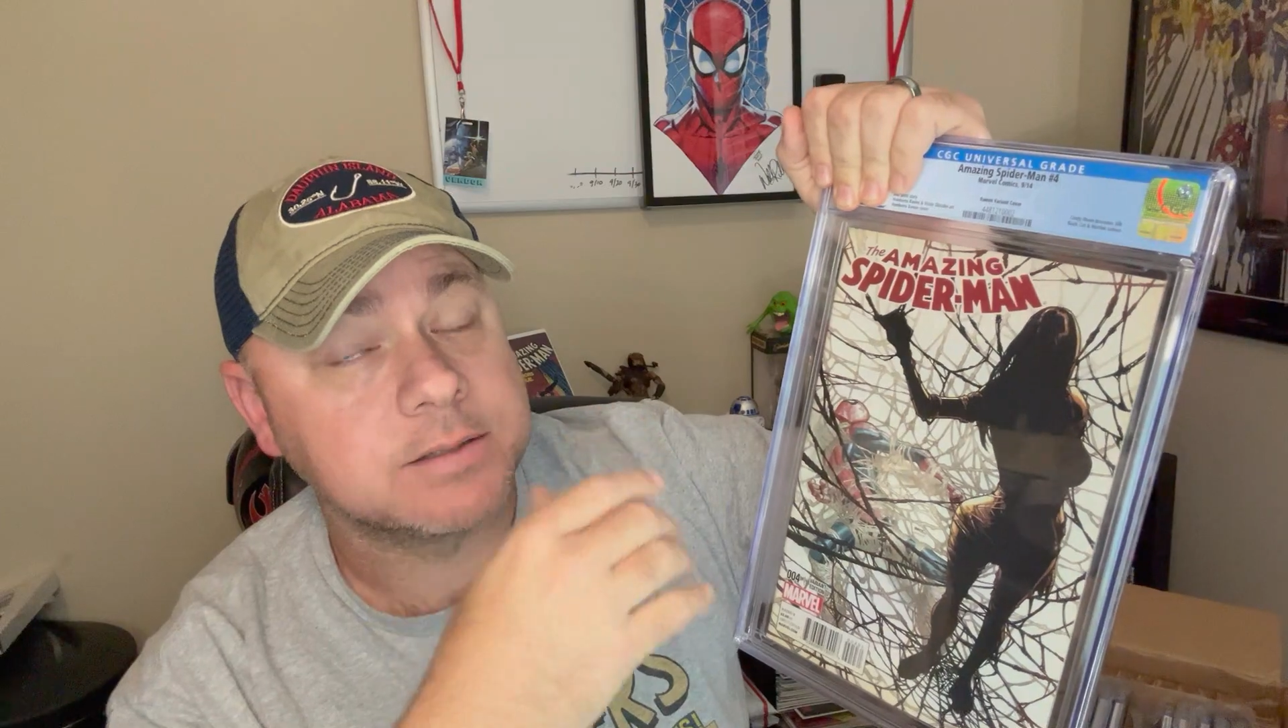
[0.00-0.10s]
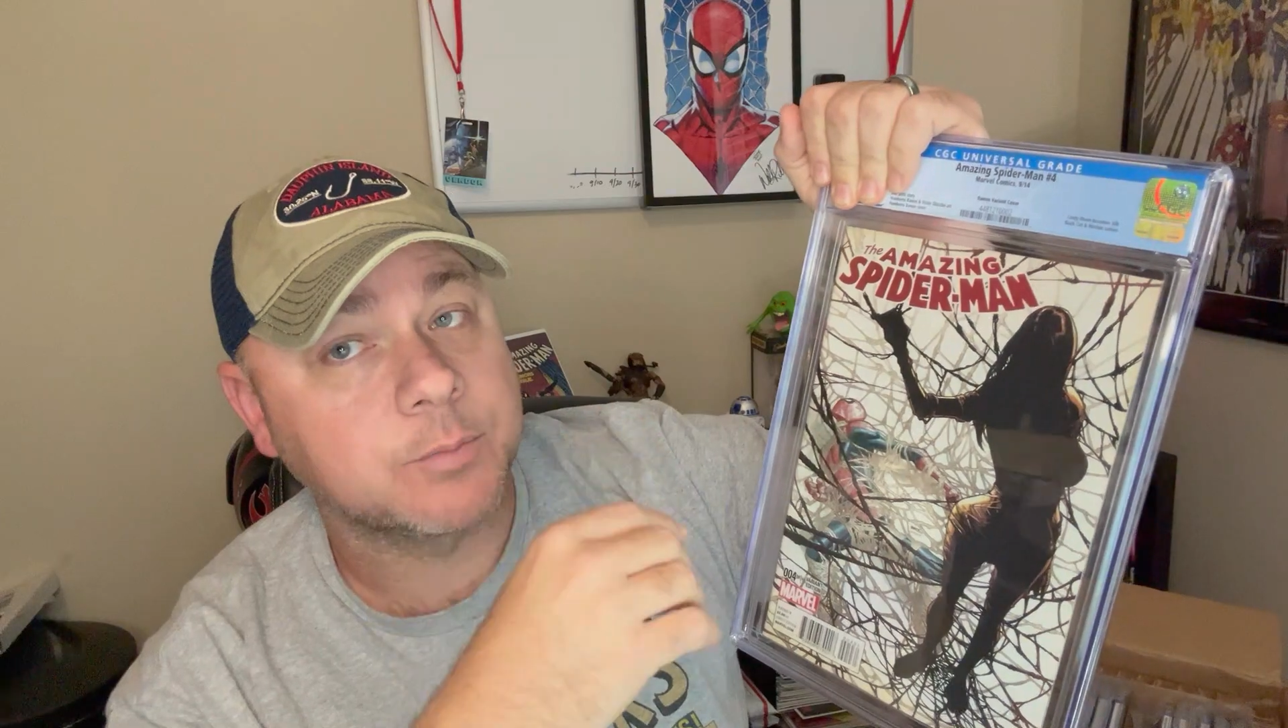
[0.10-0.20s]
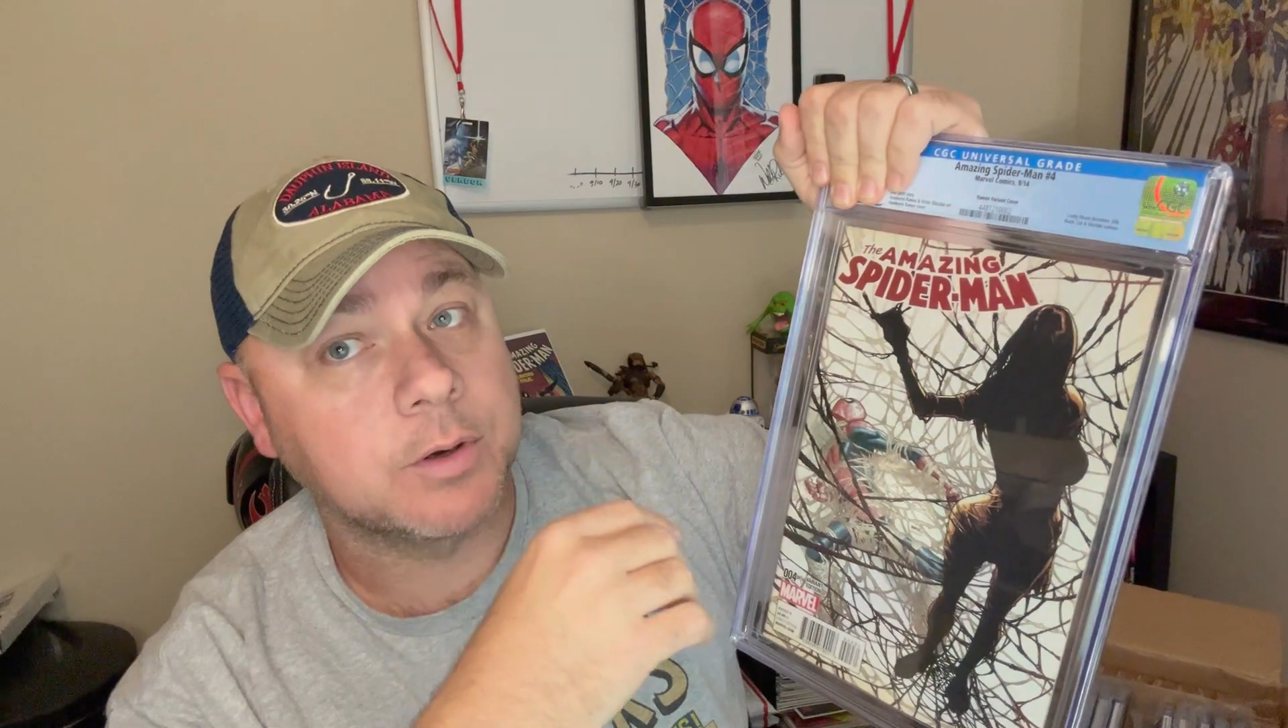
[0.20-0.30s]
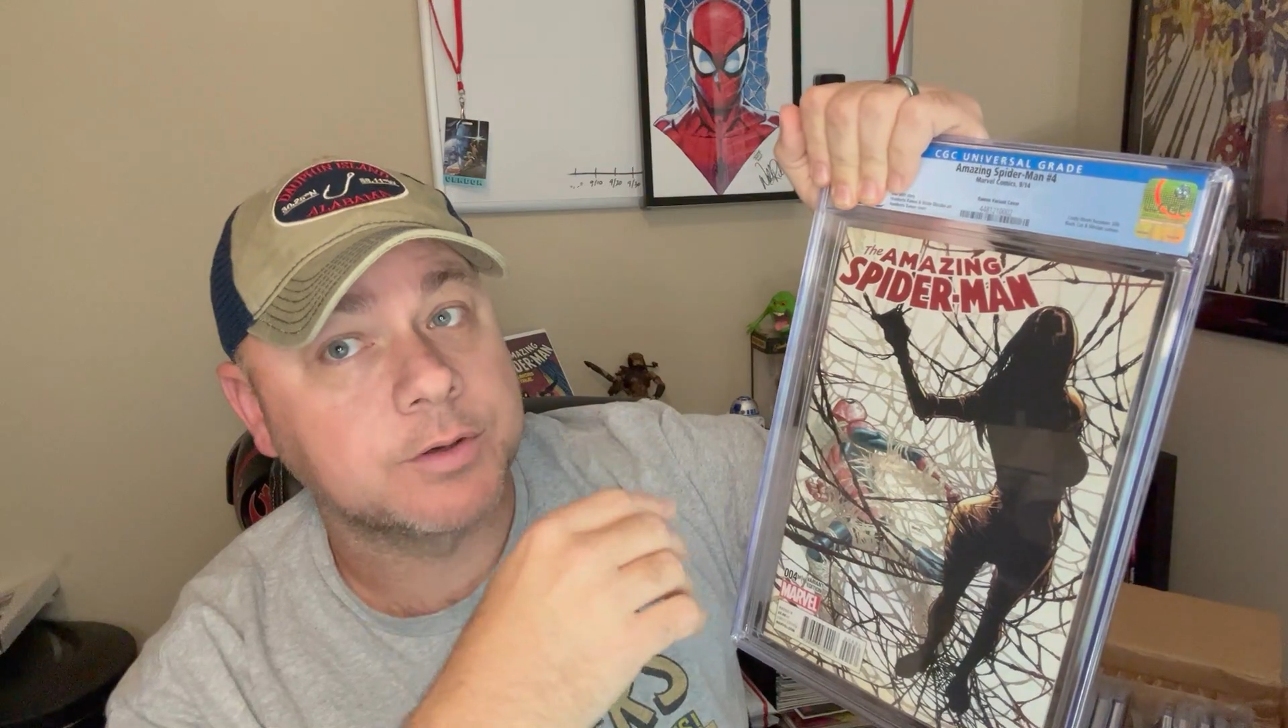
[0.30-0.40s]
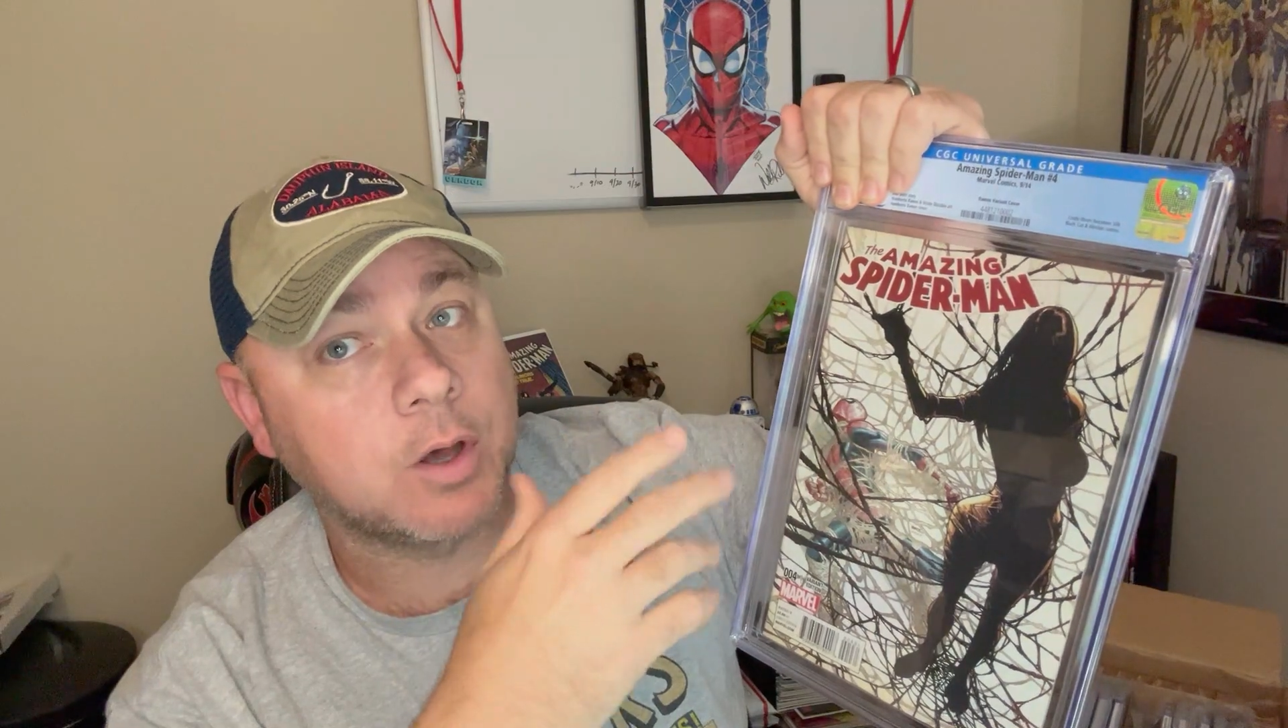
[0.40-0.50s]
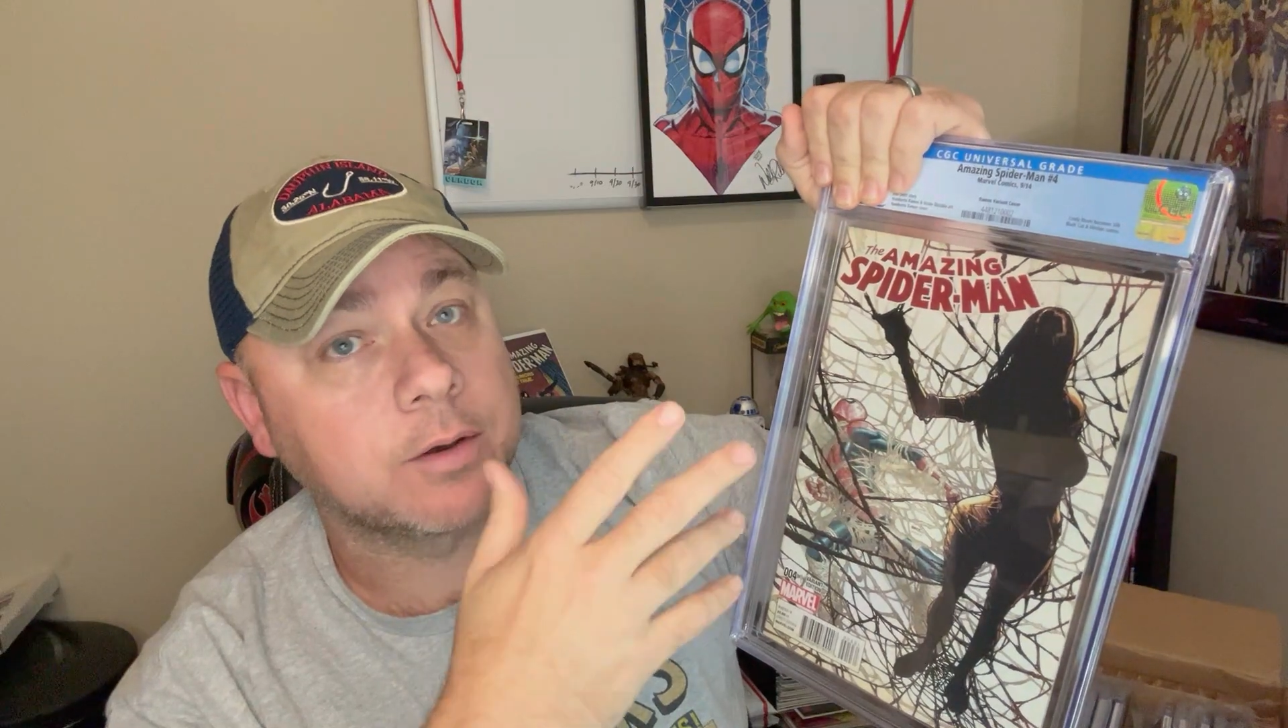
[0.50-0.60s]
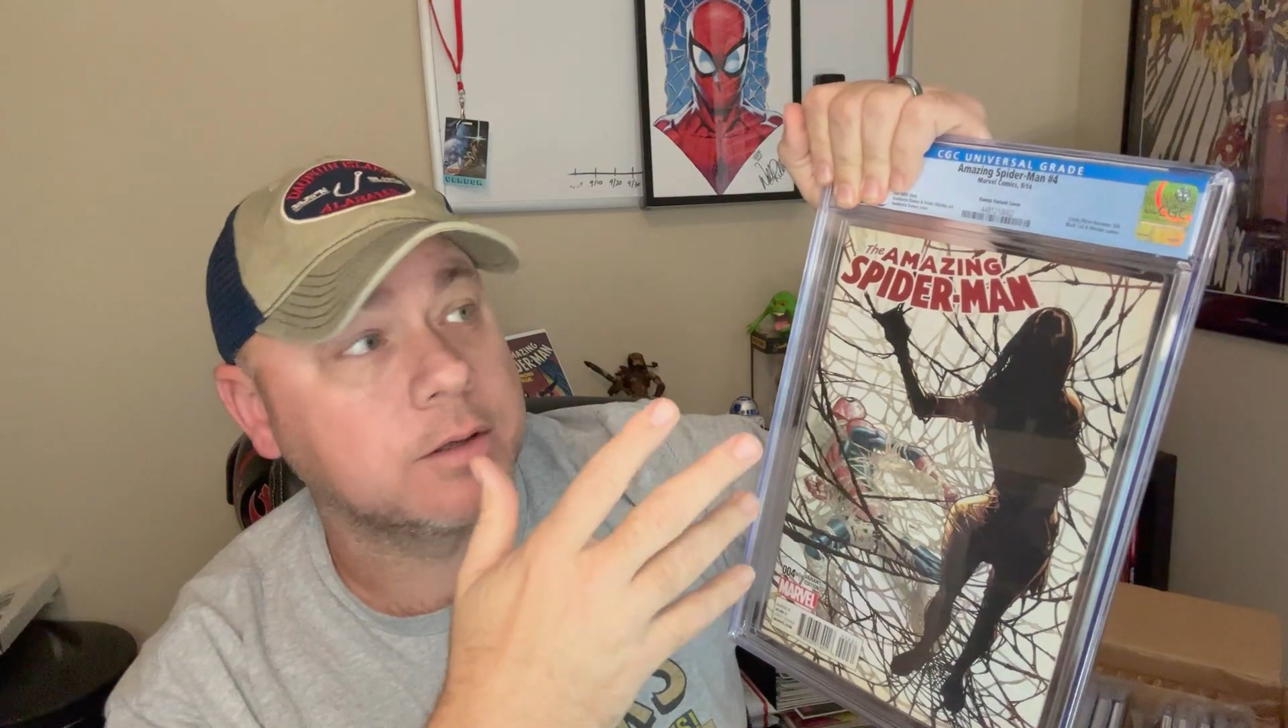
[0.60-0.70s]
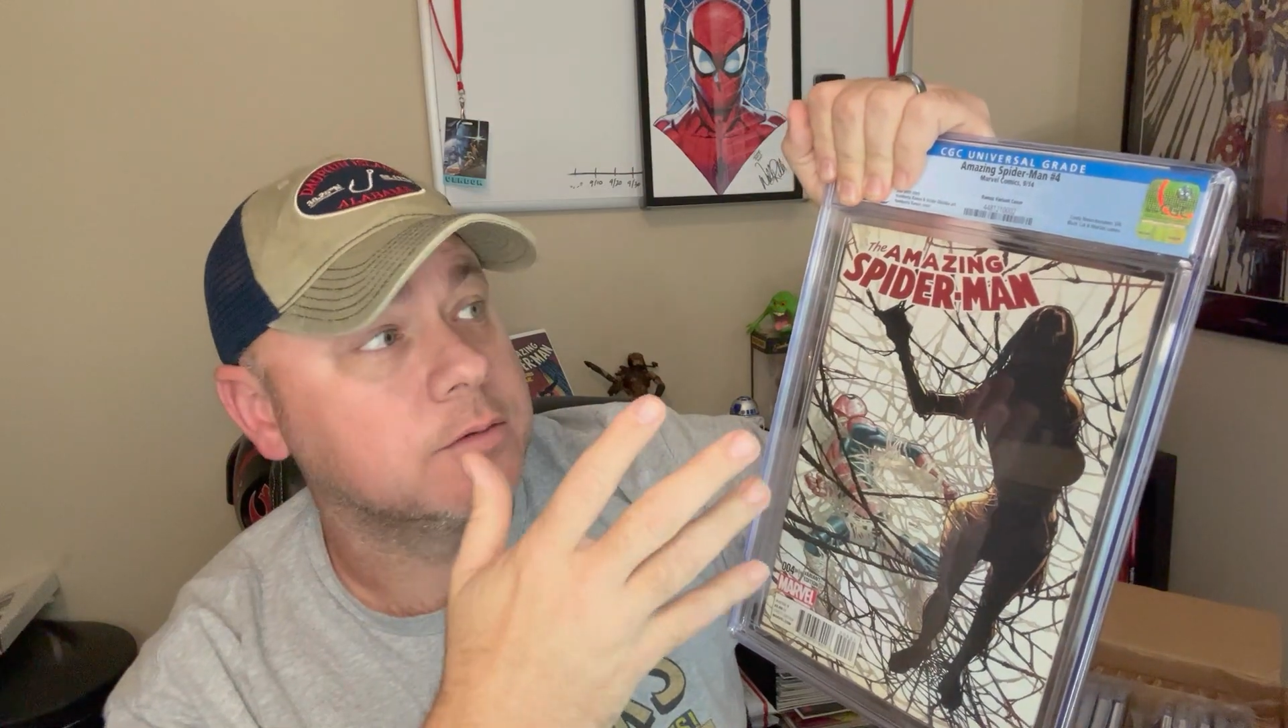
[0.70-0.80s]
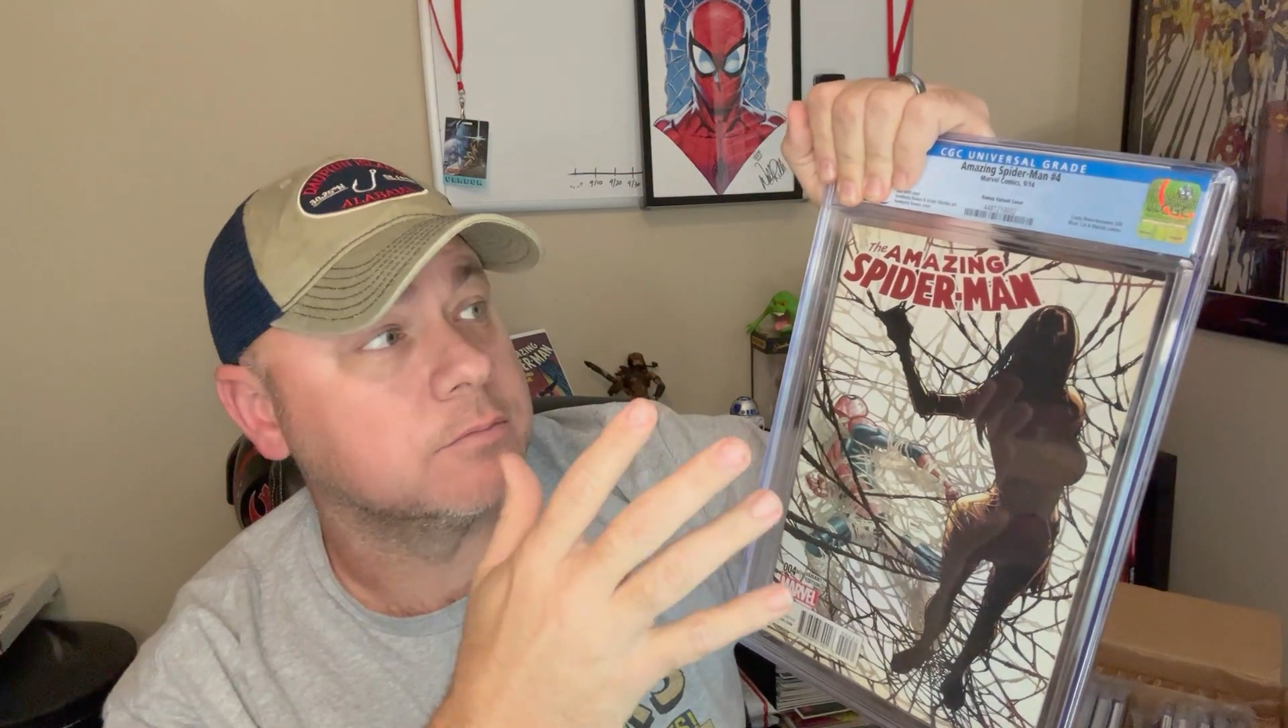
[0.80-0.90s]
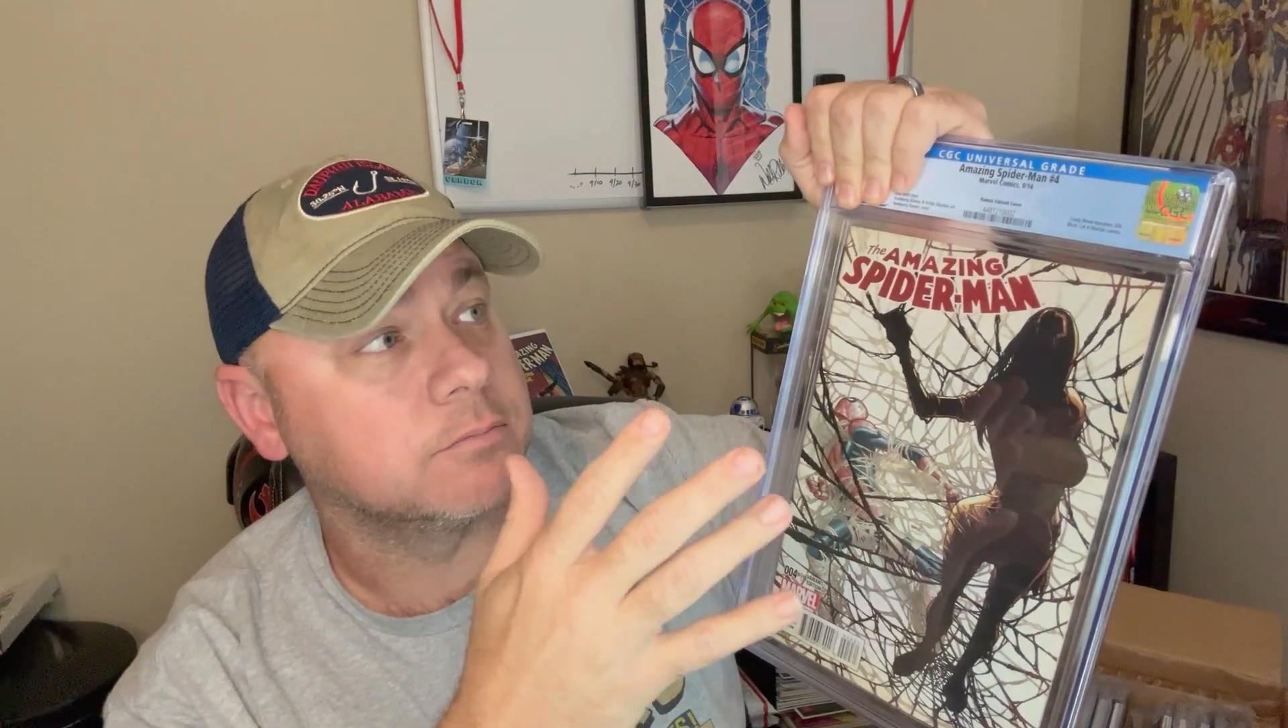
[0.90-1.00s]
We're
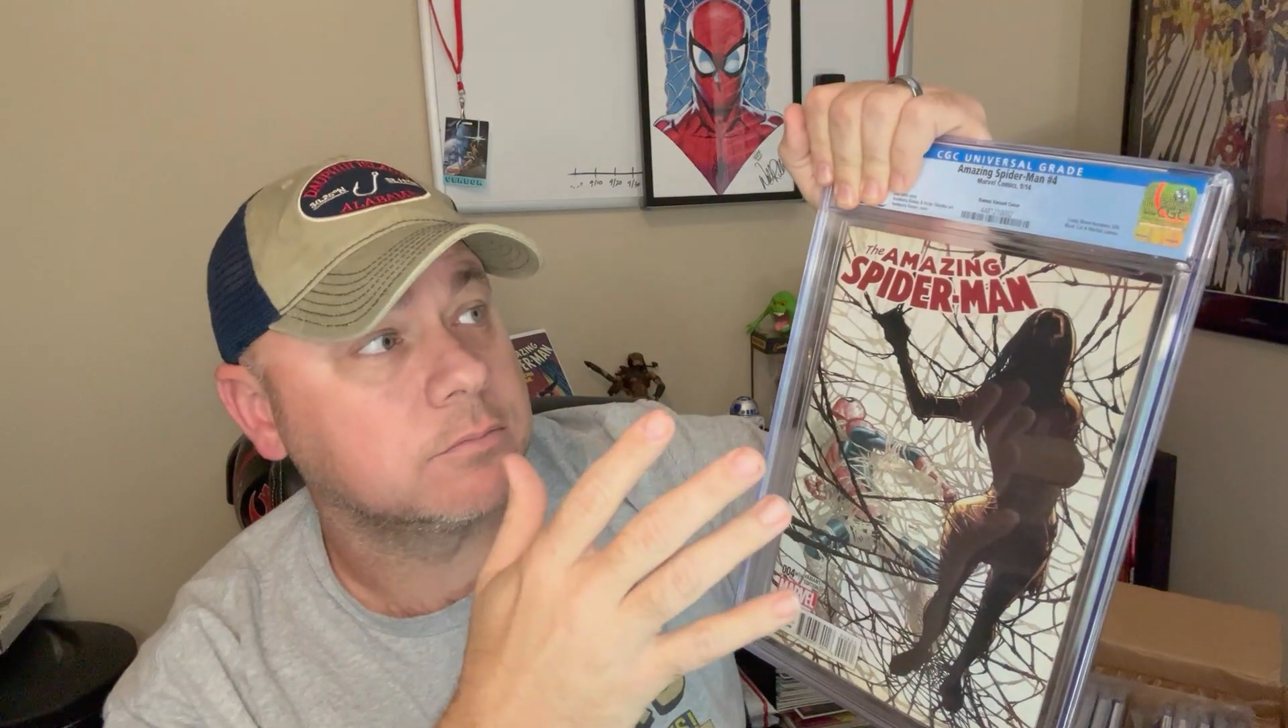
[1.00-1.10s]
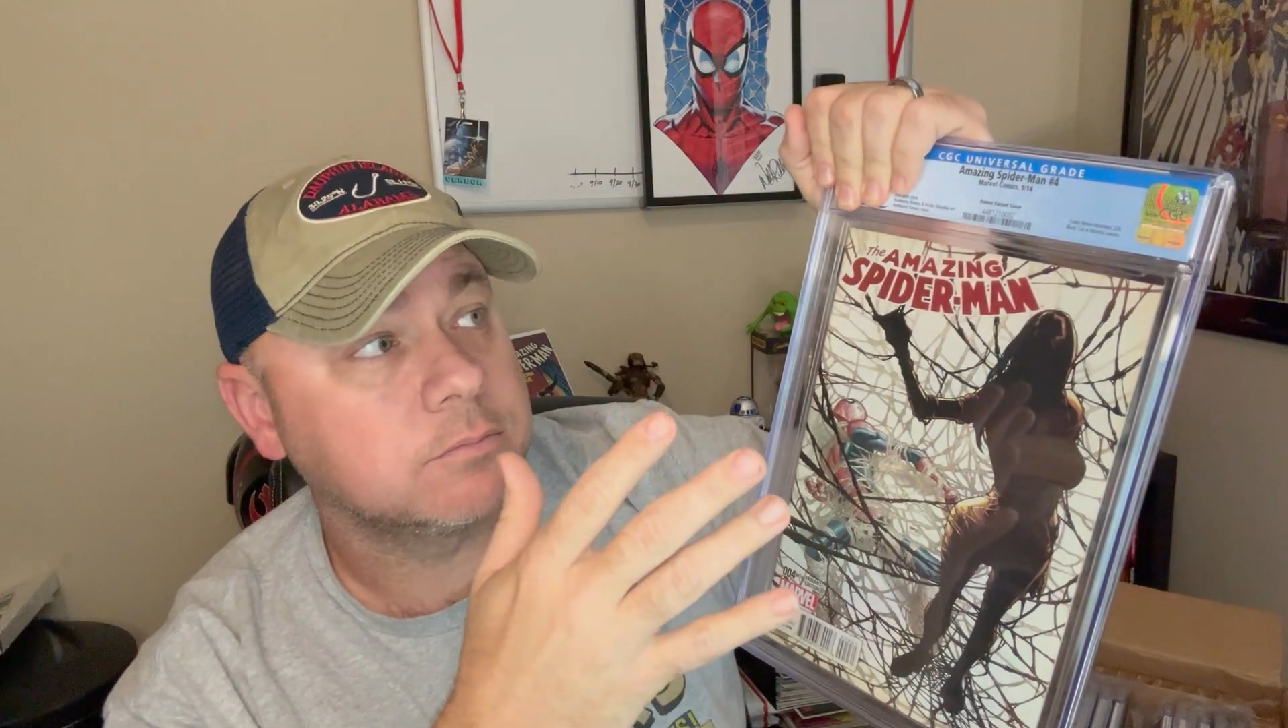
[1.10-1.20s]
talking